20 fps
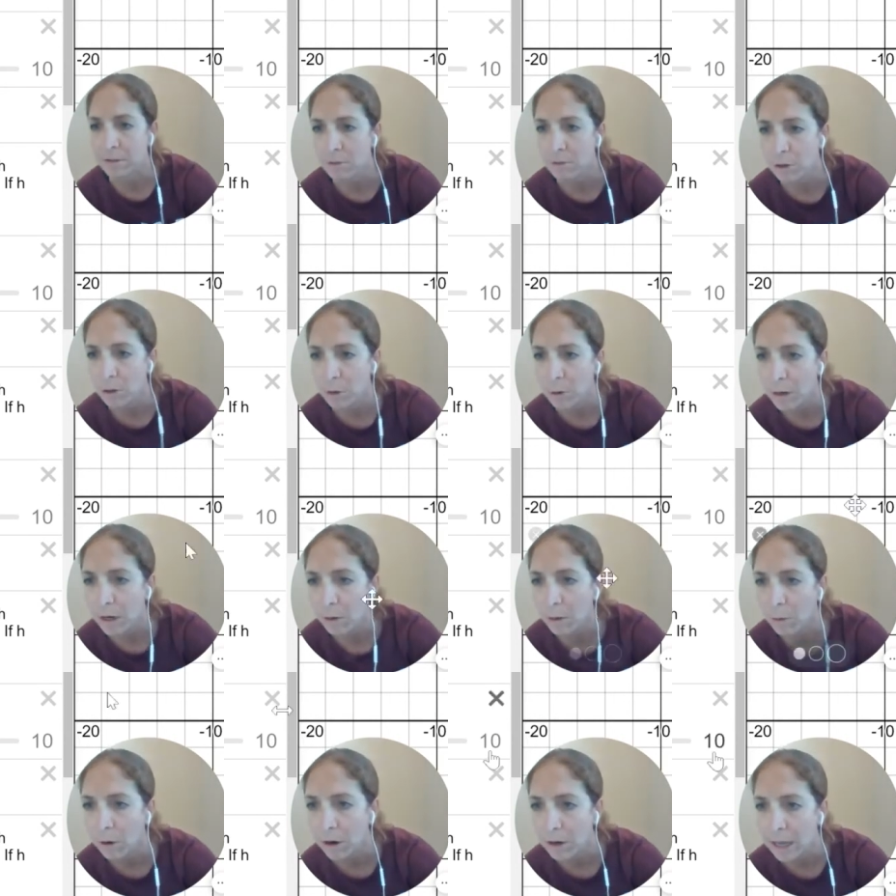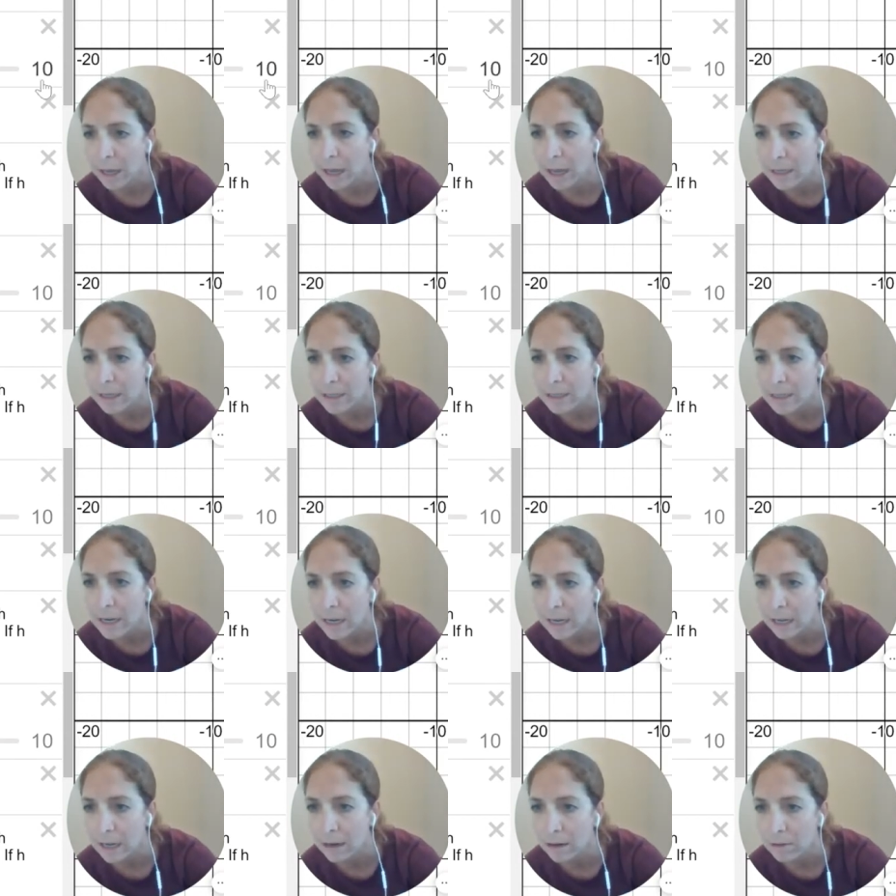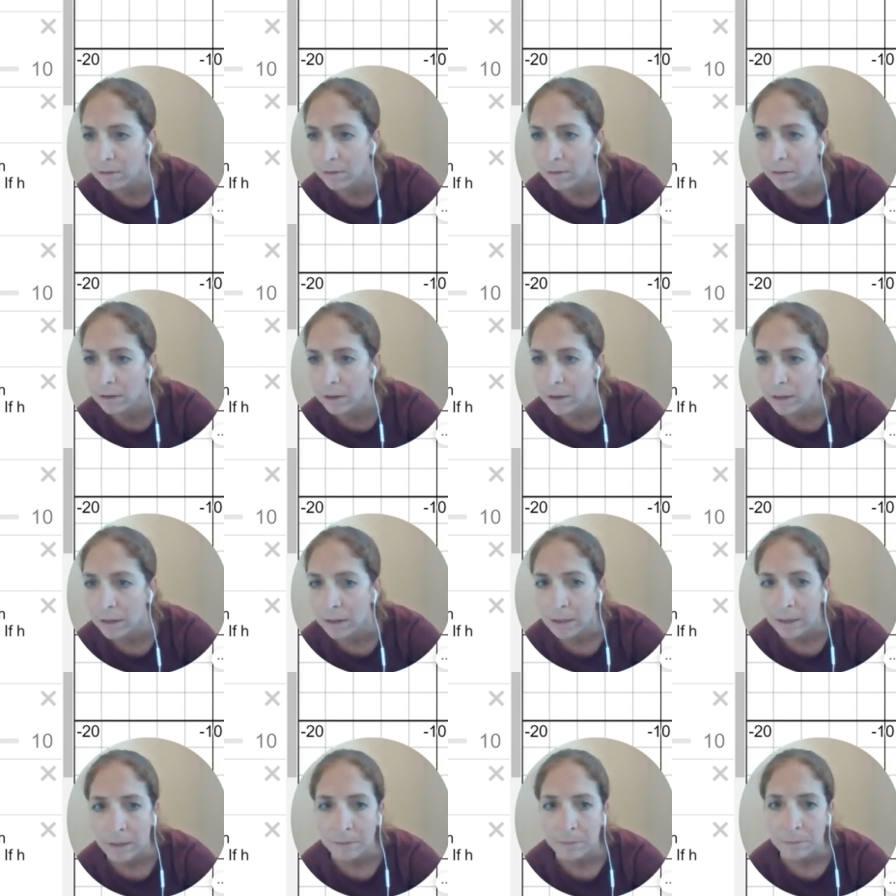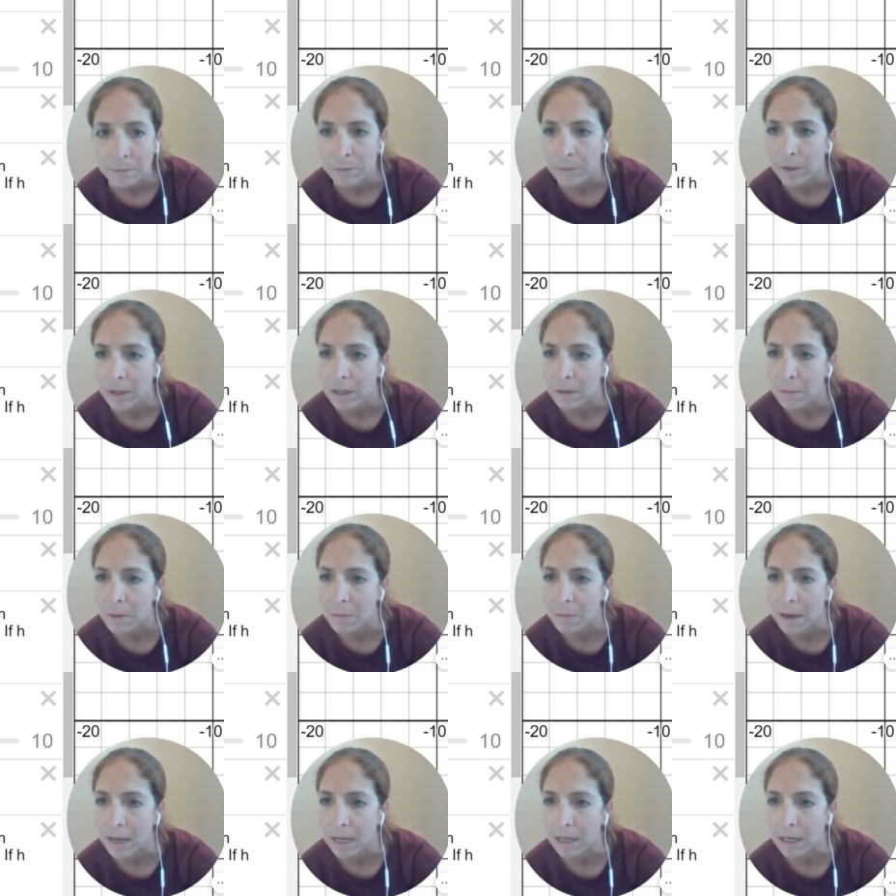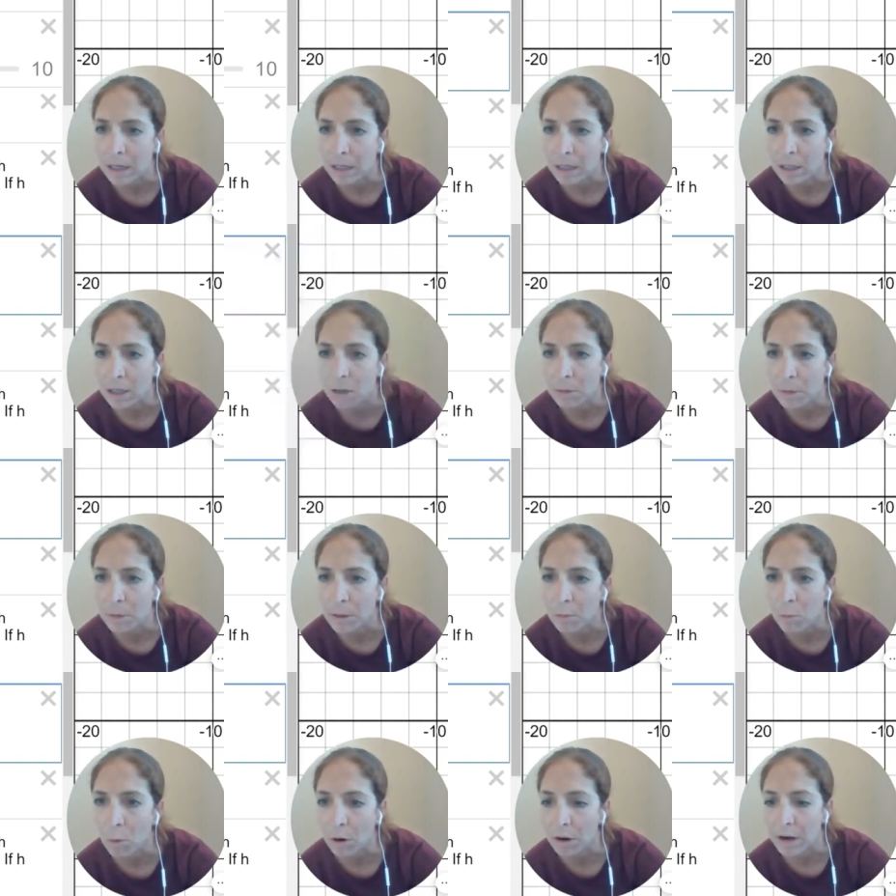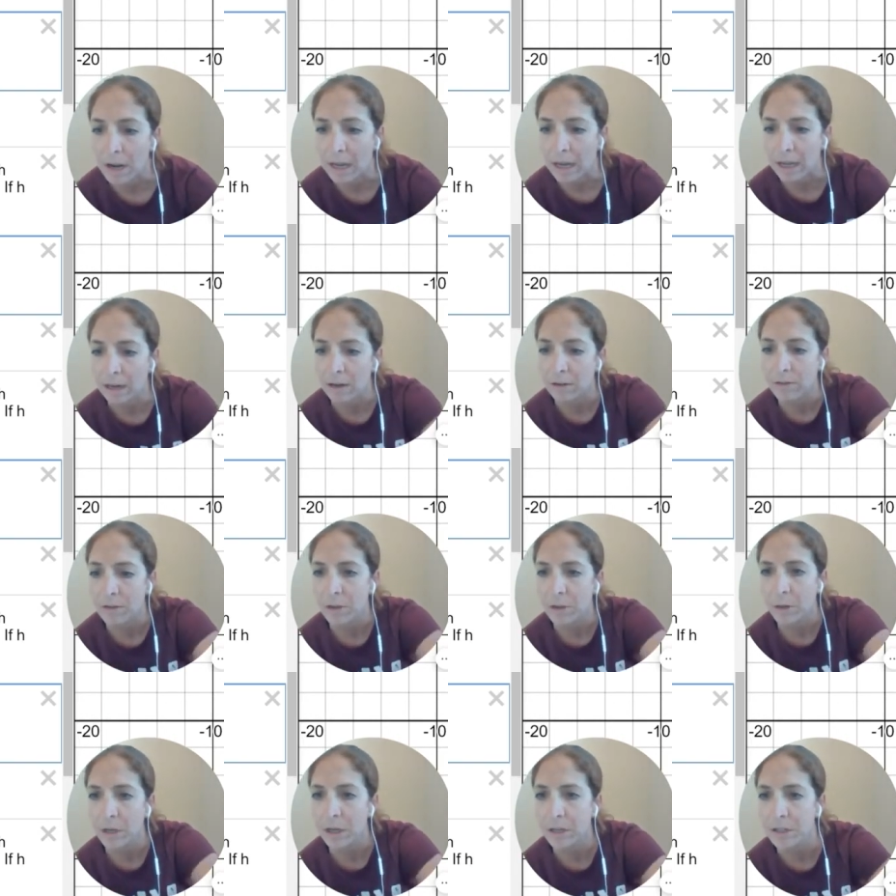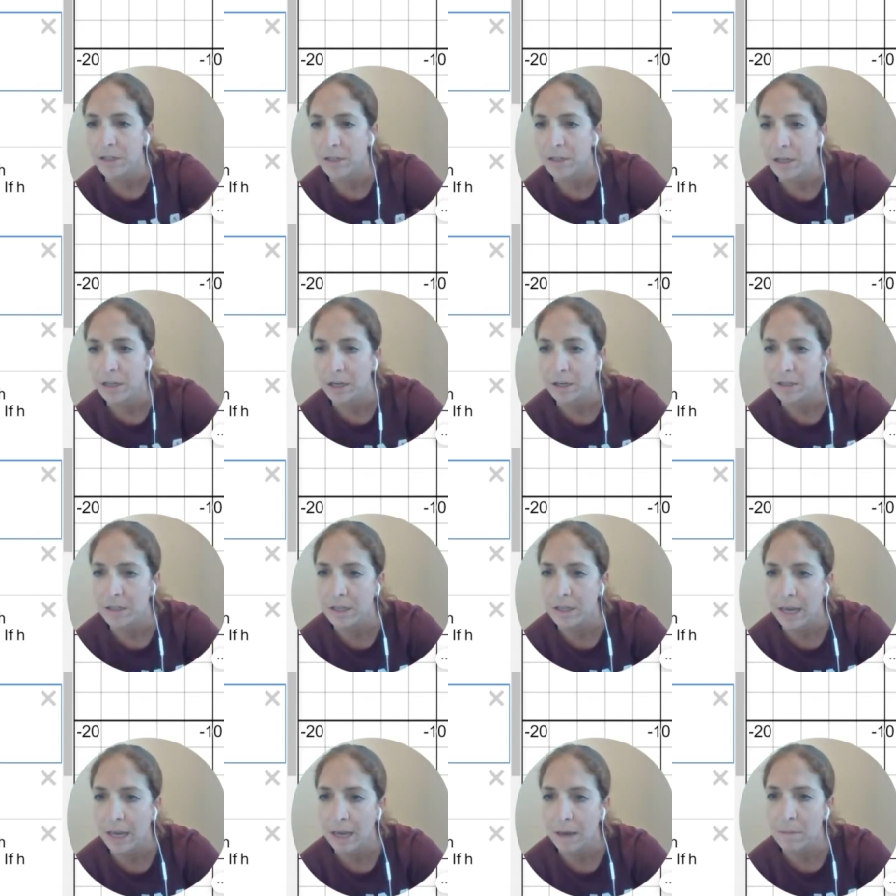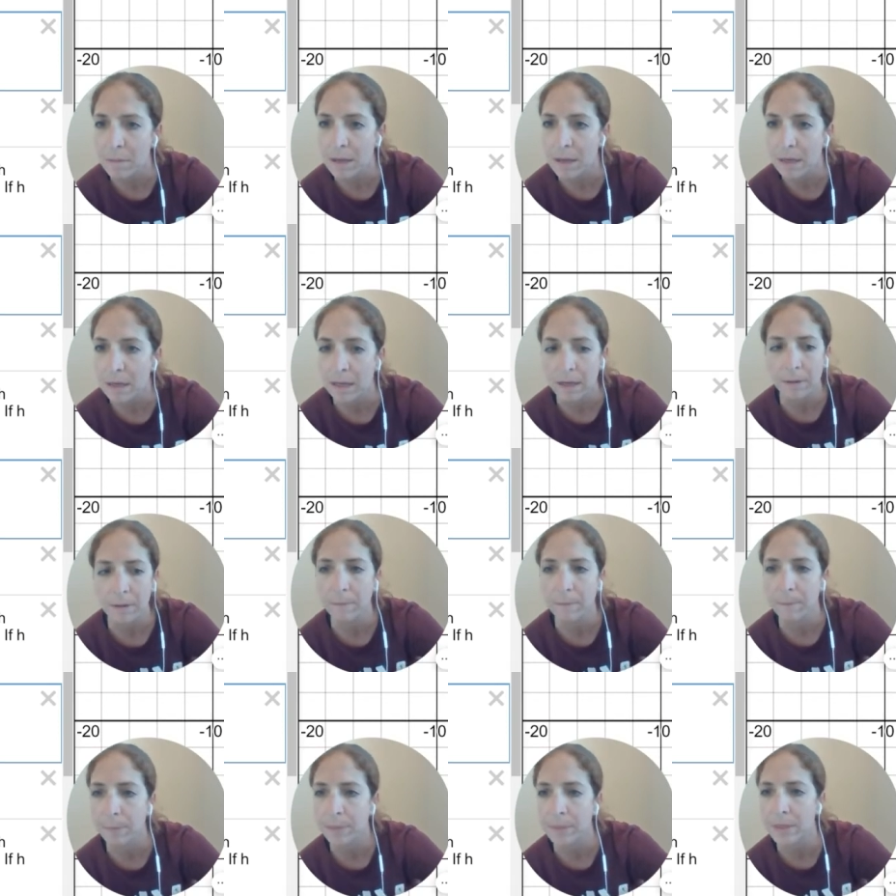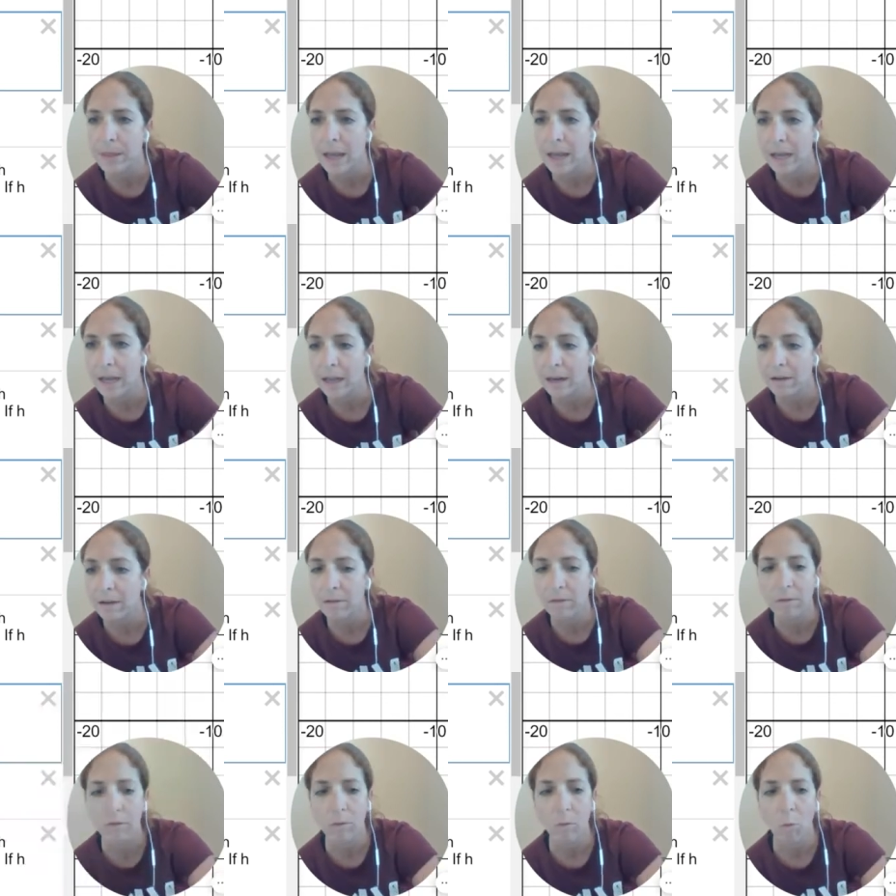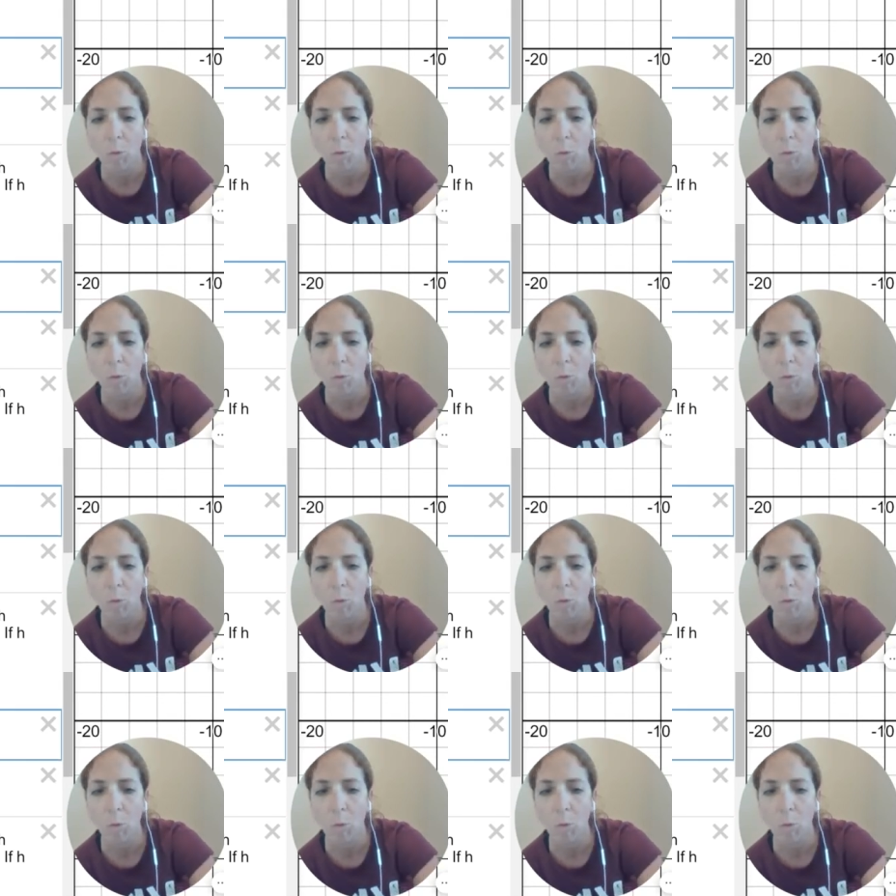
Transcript: real quick while k is negative. Let me make it a little bit more negative. So here's k being -1.